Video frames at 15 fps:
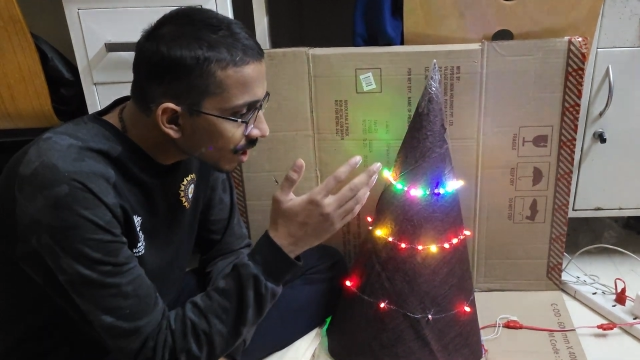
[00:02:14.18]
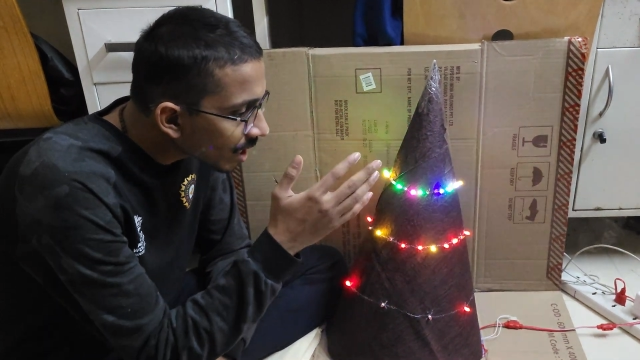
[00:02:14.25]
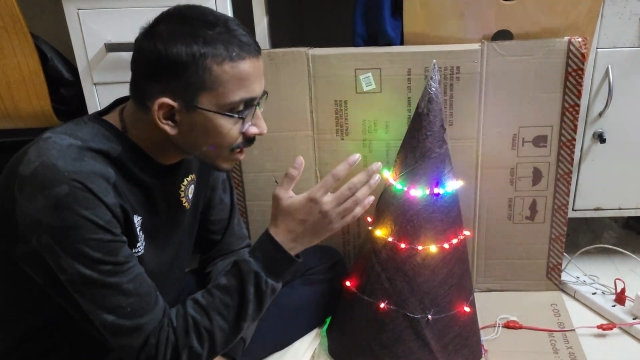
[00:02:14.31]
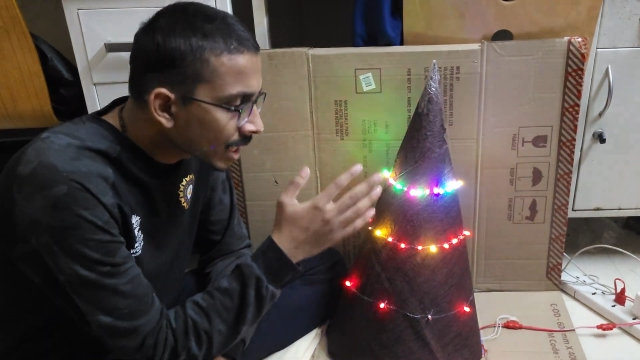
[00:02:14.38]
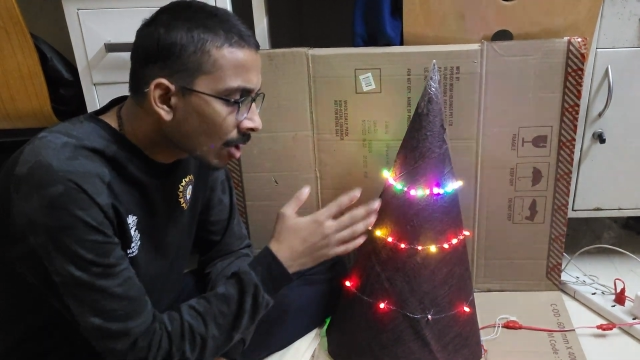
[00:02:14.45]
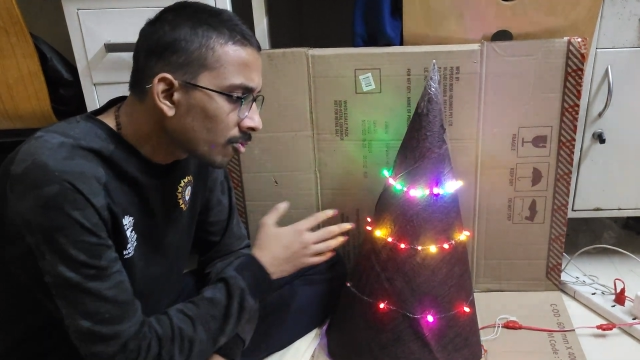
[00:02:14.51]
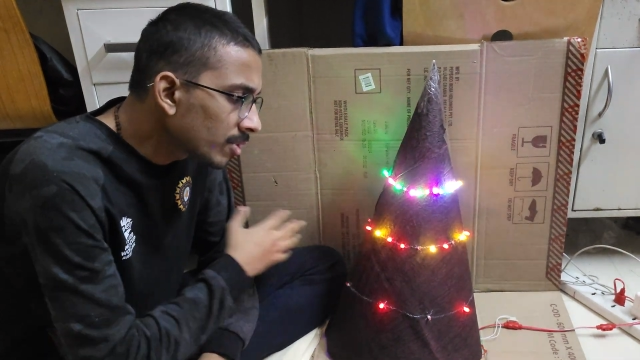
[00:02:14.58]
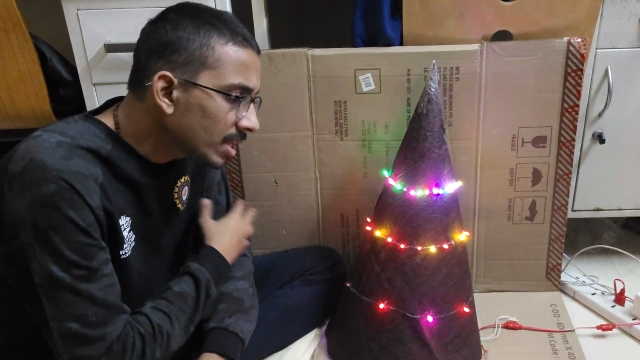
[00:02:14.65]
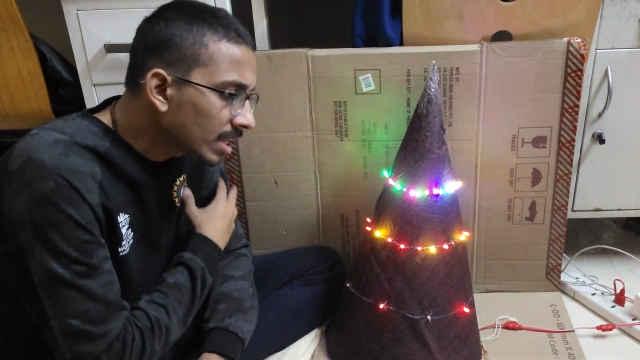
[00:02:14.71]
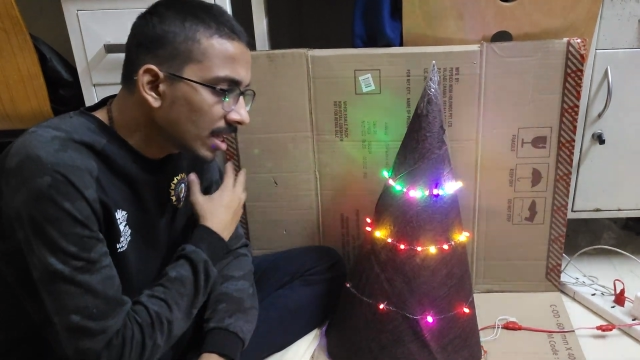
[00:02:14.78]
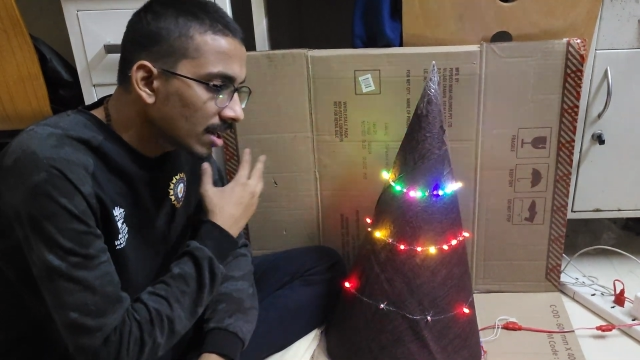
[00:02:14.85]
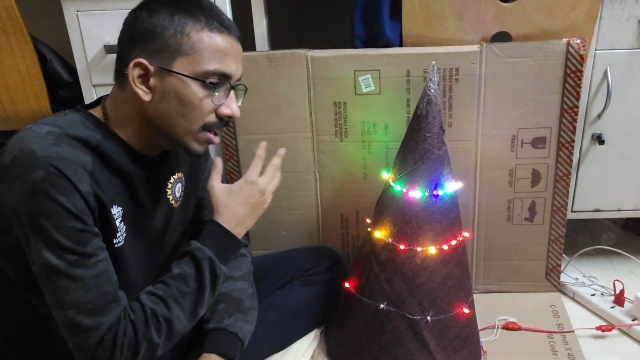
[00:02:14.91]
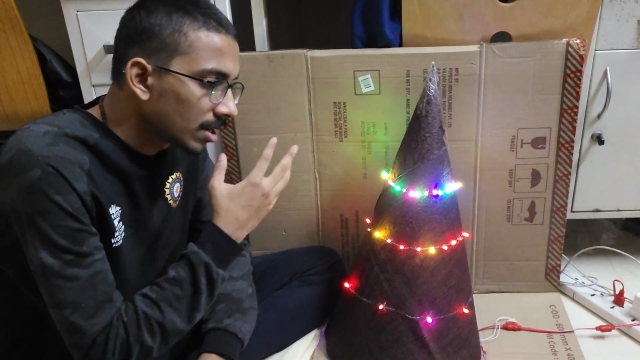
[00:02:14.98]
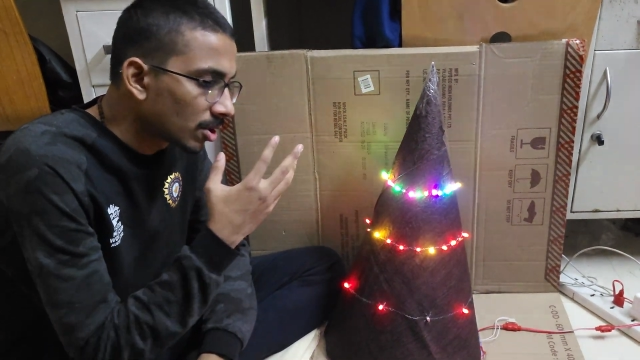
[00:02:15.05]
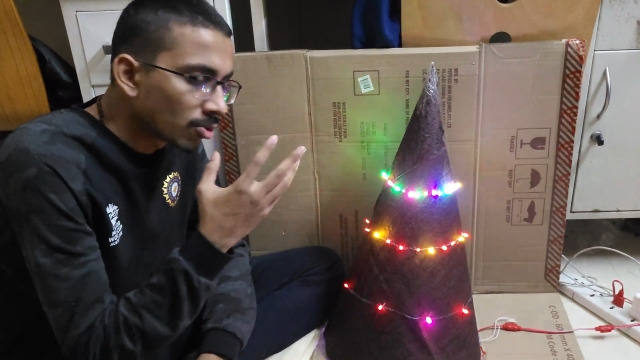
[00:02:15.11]
now we
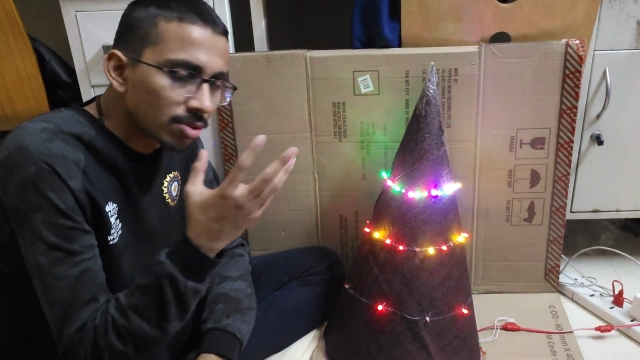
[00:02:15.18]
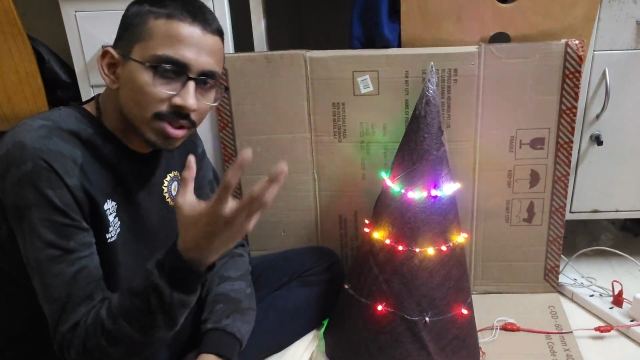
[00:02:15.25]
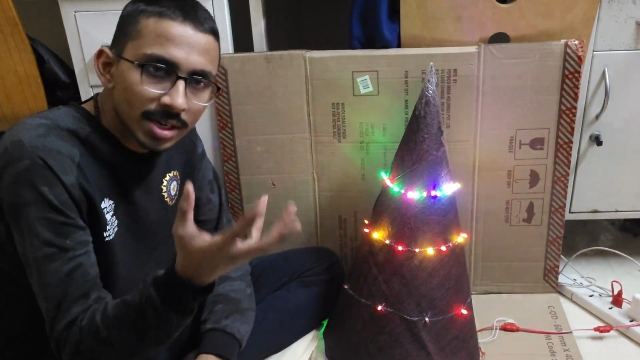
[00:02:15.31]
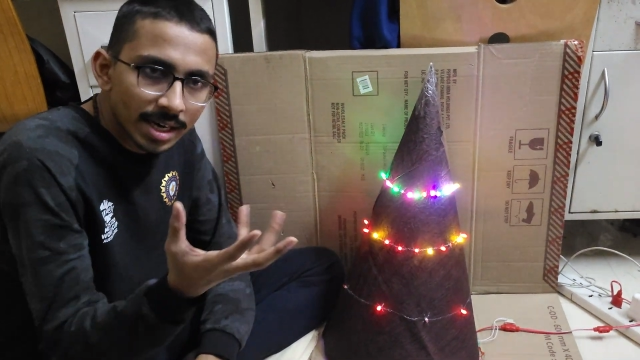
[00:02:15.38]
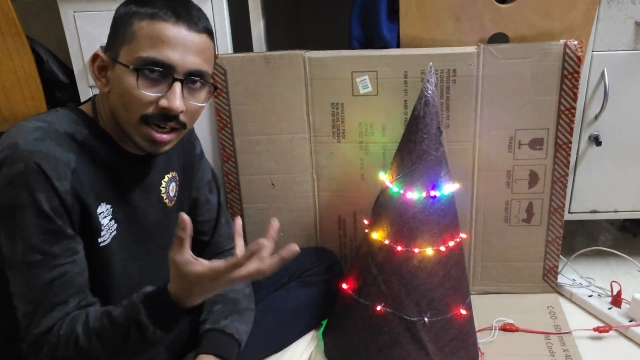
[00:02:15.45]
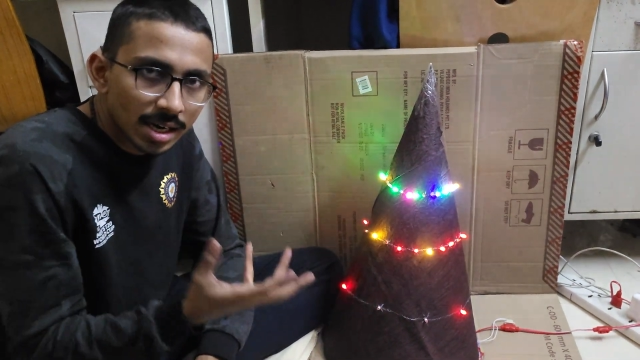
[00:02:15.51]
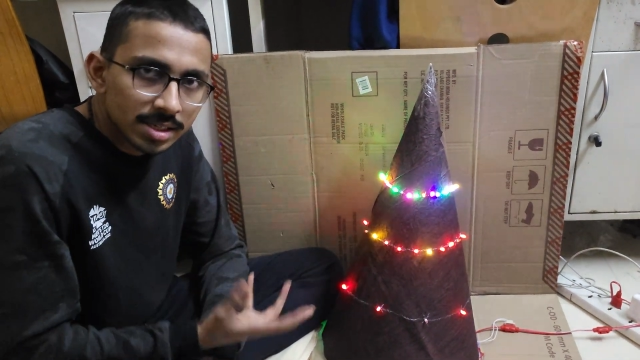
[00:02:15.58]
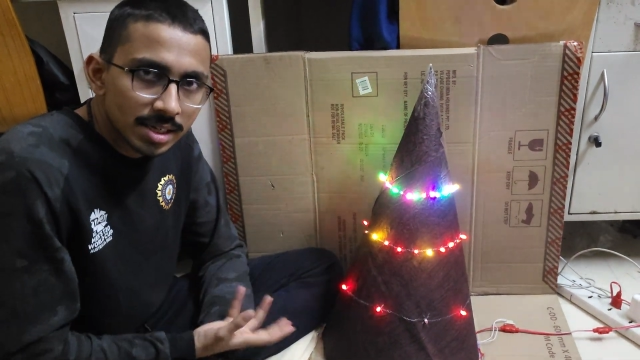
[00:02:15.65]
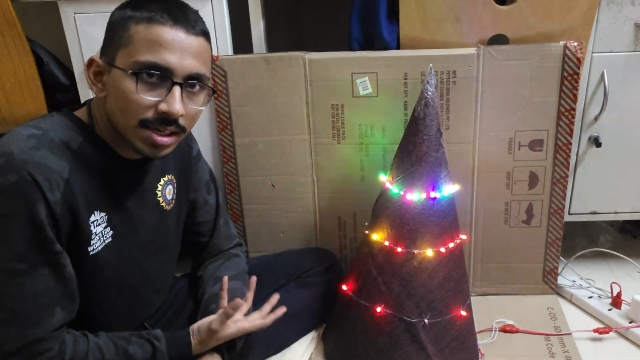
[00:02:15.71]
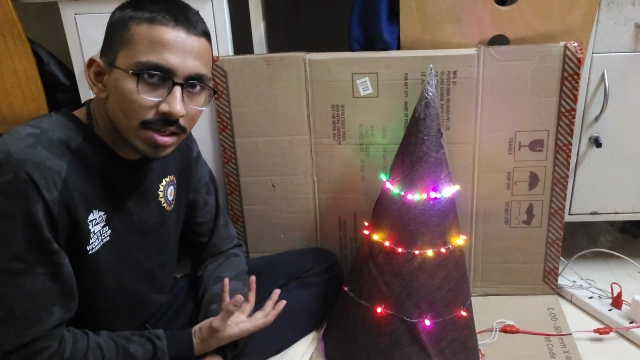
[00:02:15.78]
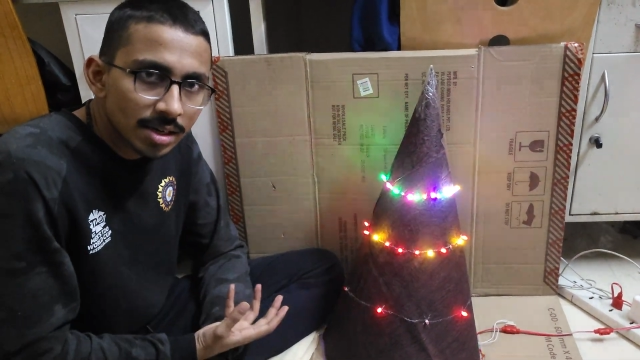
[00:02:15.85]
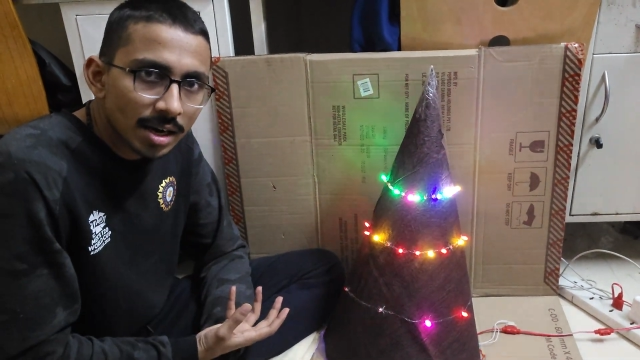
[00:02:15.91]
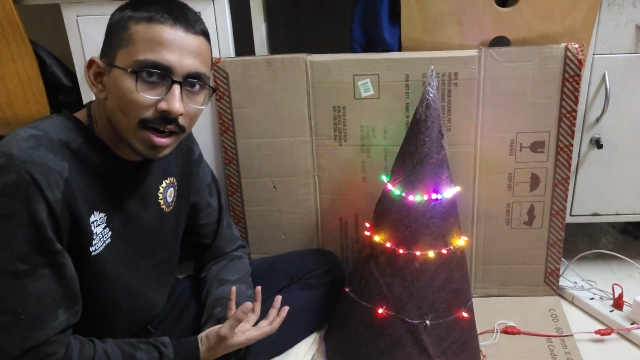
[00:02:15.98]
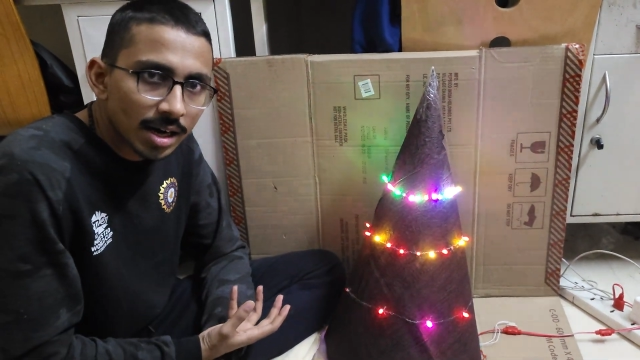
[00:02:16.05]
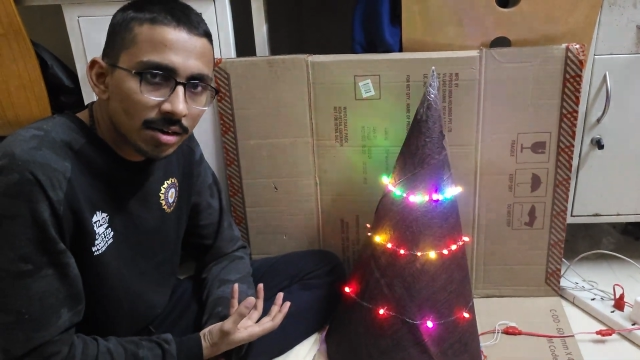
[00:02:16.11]
took the data set
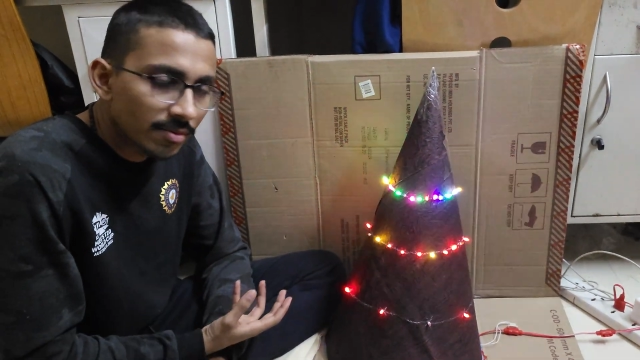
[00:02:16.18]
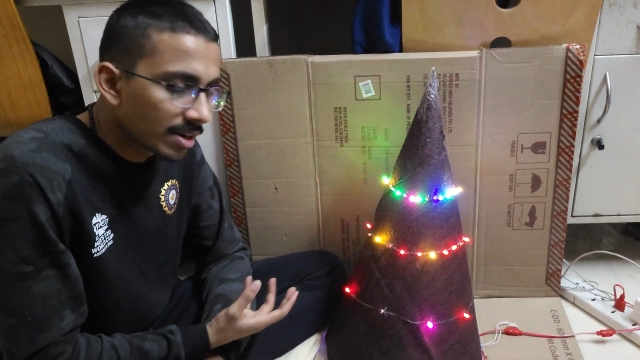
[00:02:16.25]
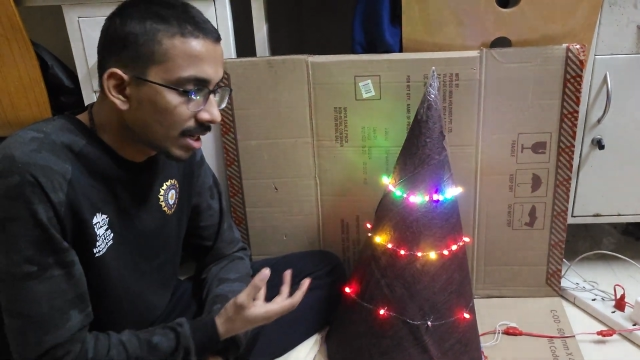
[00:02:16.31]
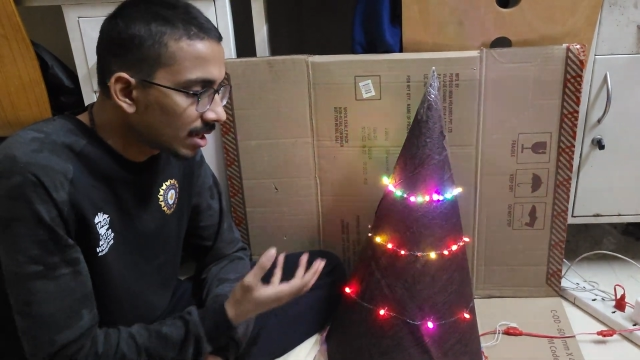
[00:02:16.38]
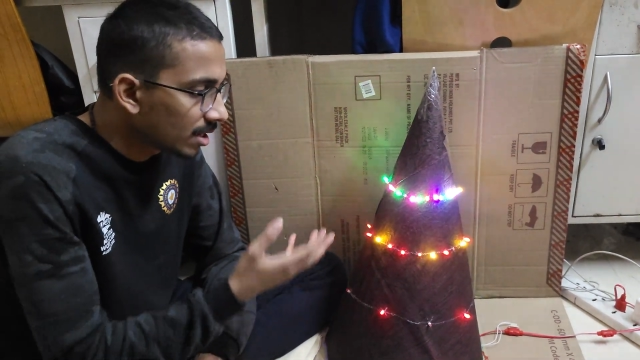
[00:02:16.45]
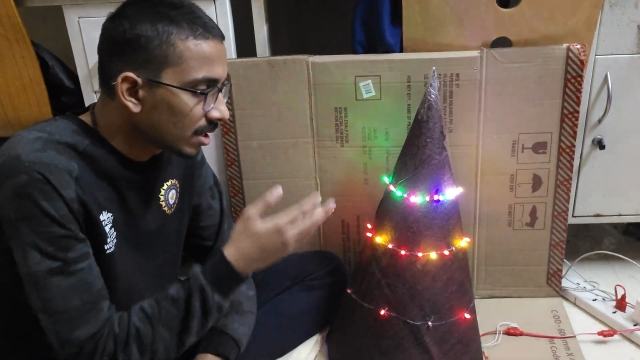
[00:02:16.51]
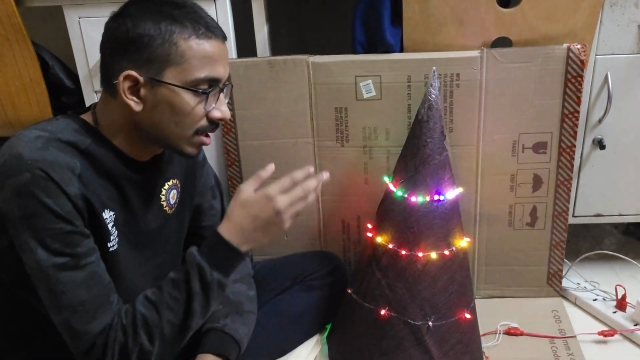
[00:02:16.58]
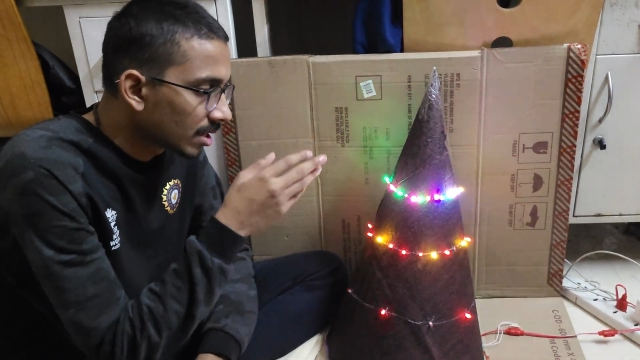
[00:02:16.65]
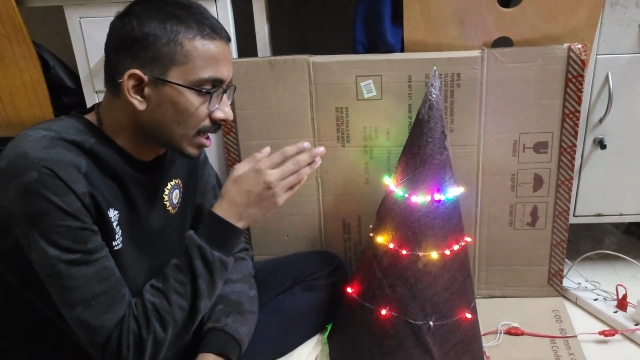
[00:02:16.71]
and we